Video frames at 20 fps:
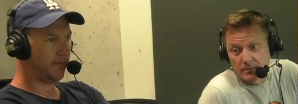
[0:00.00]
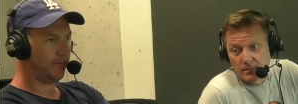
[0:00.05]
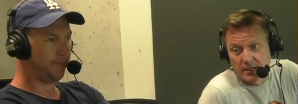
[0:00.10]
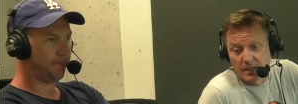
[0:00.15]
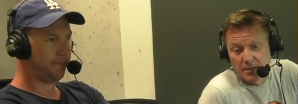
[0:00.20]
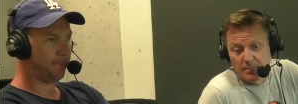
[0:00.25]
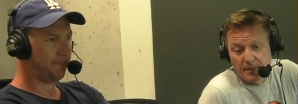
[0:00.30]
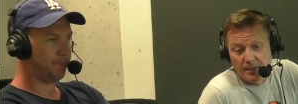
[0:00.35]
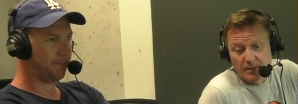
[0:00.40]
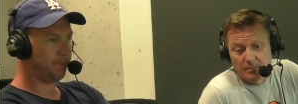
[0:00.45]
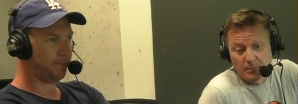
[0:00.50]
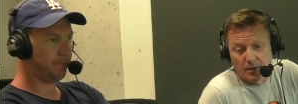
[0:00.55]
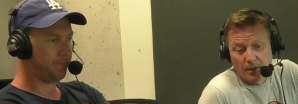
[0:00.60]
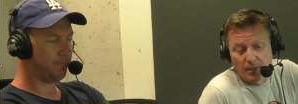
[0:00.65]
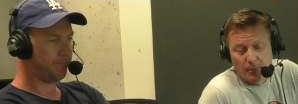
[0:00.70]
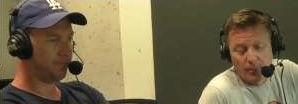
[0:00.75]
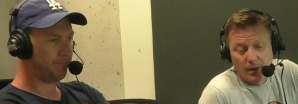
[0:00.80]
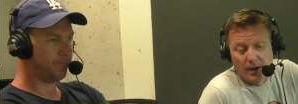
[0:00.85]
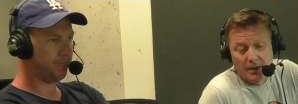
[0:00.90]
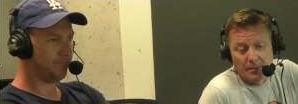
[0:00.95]
Speaker 1: keeping, by the
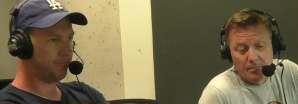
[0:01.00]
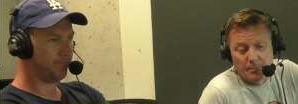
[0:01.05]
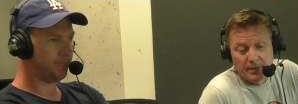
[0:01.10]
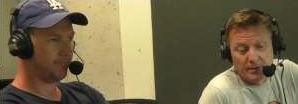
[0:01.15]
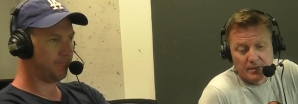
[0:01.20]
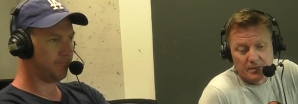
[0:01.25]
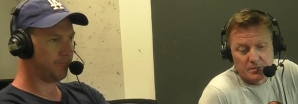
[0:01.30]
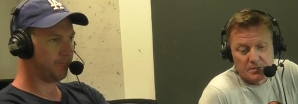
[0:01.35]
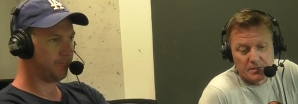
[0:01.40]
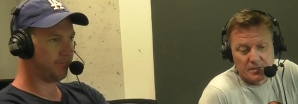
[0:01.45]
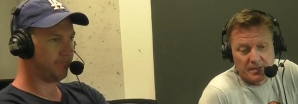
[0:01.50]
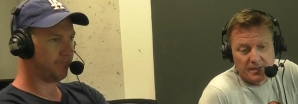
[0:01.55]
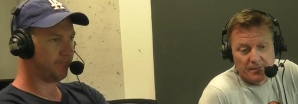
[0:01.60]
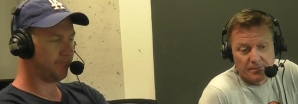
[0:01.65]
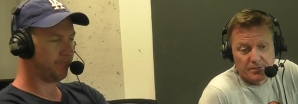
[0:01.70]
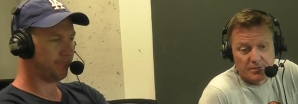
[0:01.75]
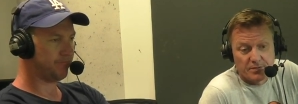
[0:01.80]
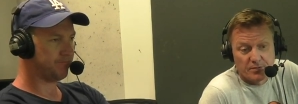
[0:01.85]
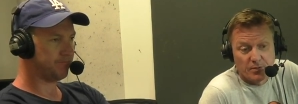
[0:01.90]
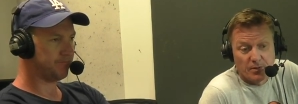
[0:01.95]
way, because he
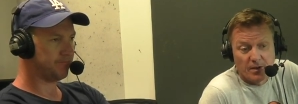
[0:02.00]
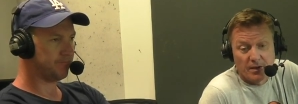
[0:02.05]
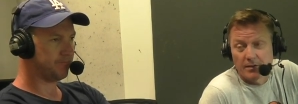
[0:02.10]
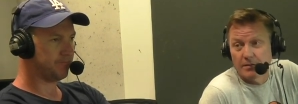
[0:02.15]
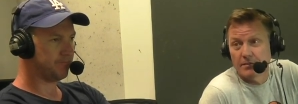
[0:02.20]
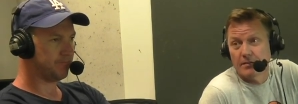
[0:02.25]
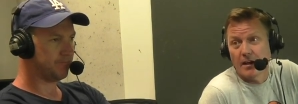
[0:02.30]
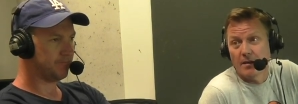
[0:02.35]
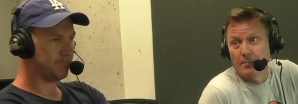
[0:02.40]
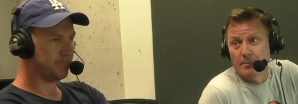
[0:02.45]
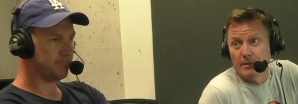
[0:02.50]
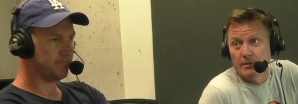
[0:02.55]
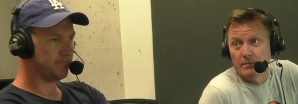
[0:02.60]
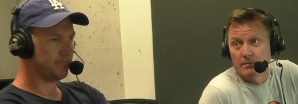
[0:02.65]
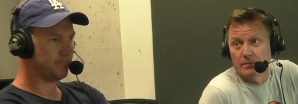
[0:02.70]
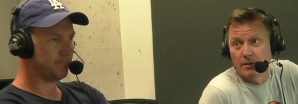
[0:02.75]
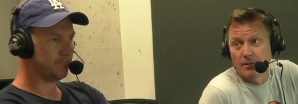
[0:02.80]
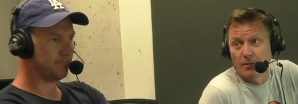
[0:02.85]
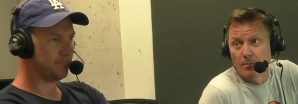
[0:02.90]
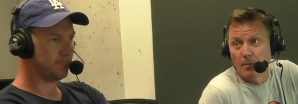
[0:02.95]
gives us good entertainment
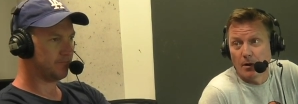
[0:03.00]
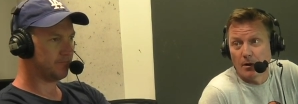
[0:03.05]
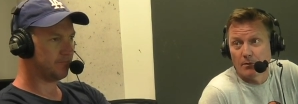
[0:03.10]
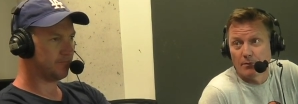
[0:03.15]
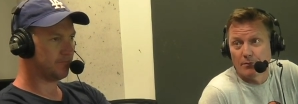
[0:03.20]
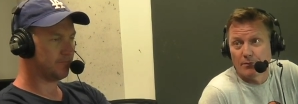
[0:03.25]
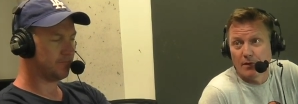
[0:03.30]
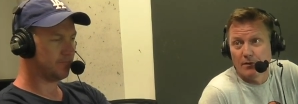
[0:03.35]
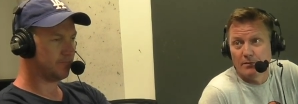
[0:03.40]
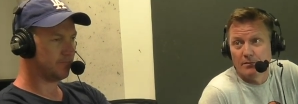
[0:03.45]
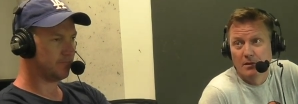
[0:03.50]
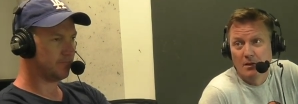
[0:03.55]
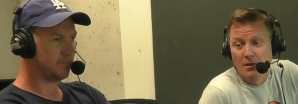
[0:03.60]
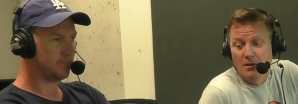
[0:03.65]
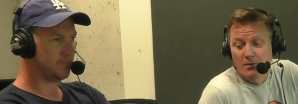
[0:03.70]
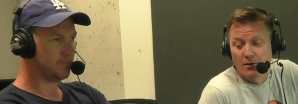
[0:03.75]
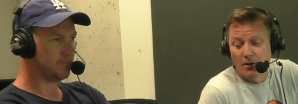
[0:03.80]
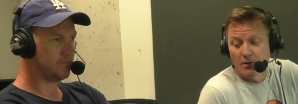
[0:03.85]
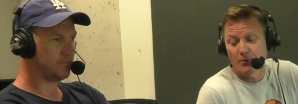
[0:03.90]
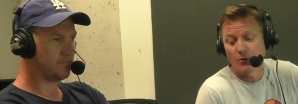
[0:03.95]
on the microphone.
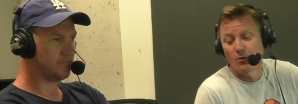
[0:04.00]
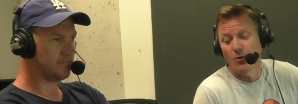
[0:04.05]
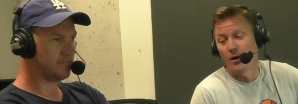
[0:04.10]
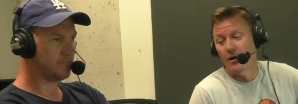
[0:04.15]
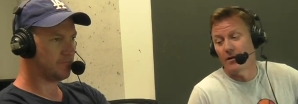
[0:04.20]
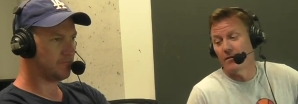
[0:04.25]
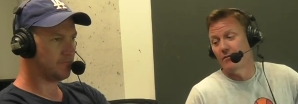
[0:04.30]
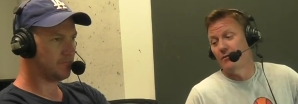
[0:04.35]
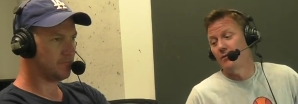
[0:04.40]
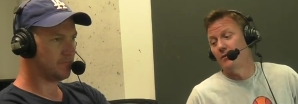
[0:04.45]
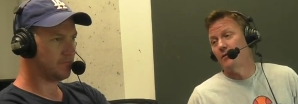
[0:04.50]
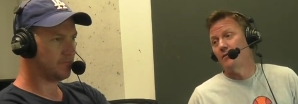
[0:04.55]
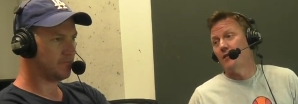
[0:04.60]
Not quite as good as